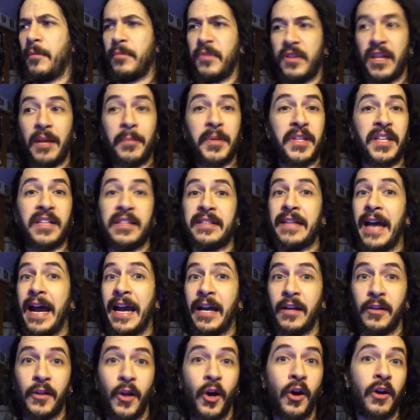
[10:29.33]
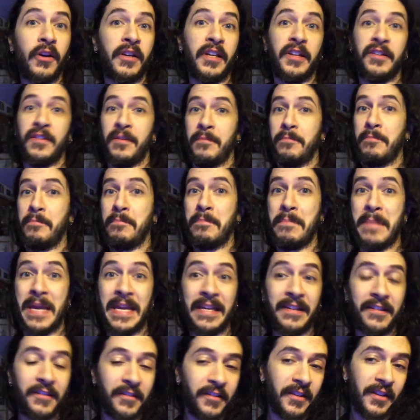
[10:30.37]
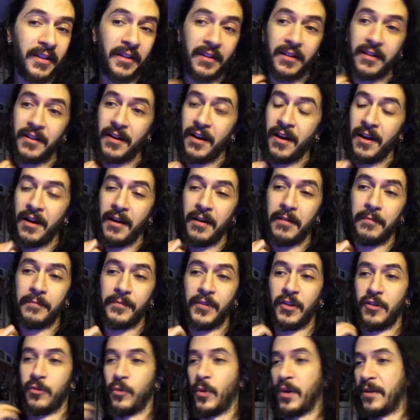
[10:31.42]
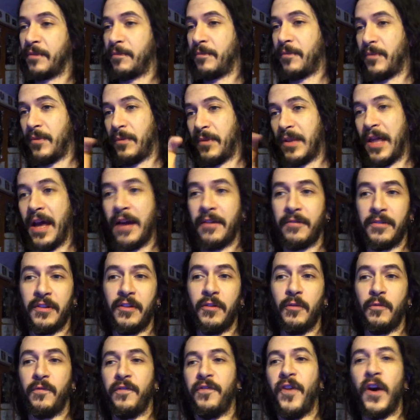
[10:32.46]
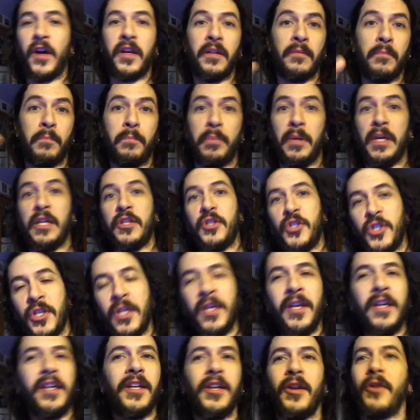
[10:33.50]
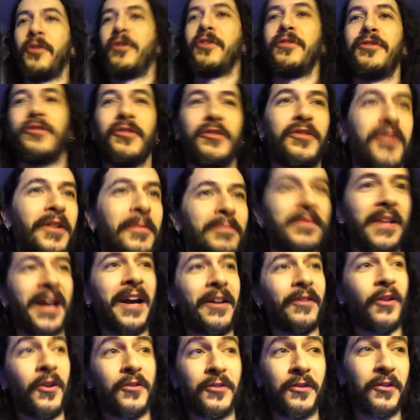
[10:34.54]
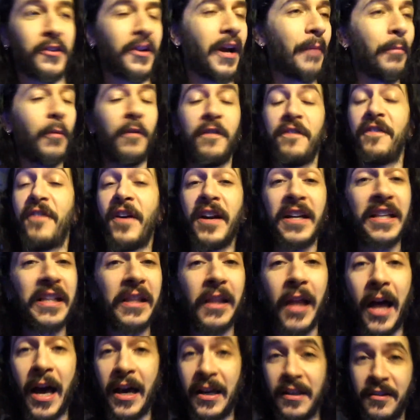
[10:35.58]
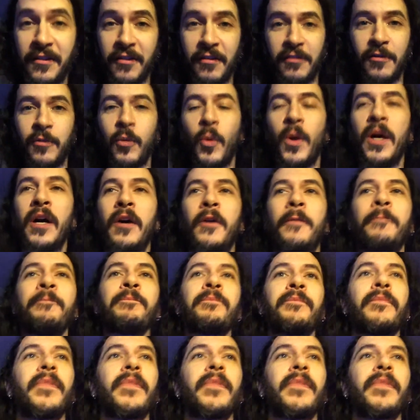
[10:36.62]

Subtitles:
Some of the dialogue is amazing. This one line when you fucking bitch, there's some dialogue. There are a couple funny lines as well.